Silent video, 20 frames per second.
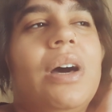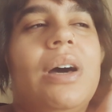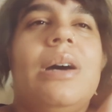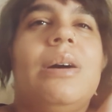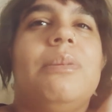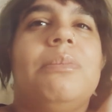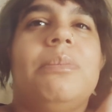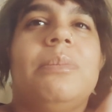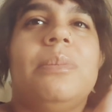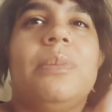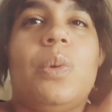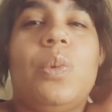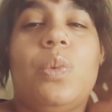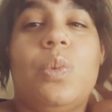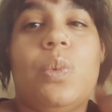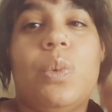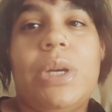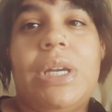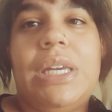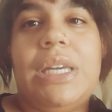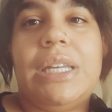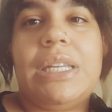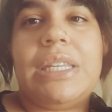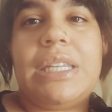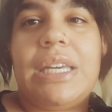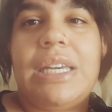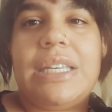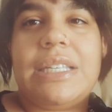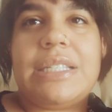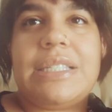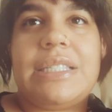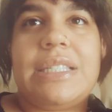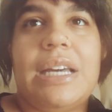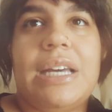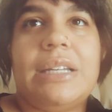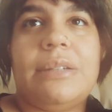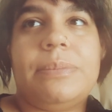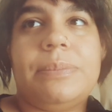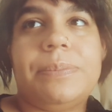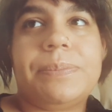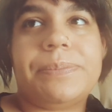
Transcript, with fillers: um, read things that,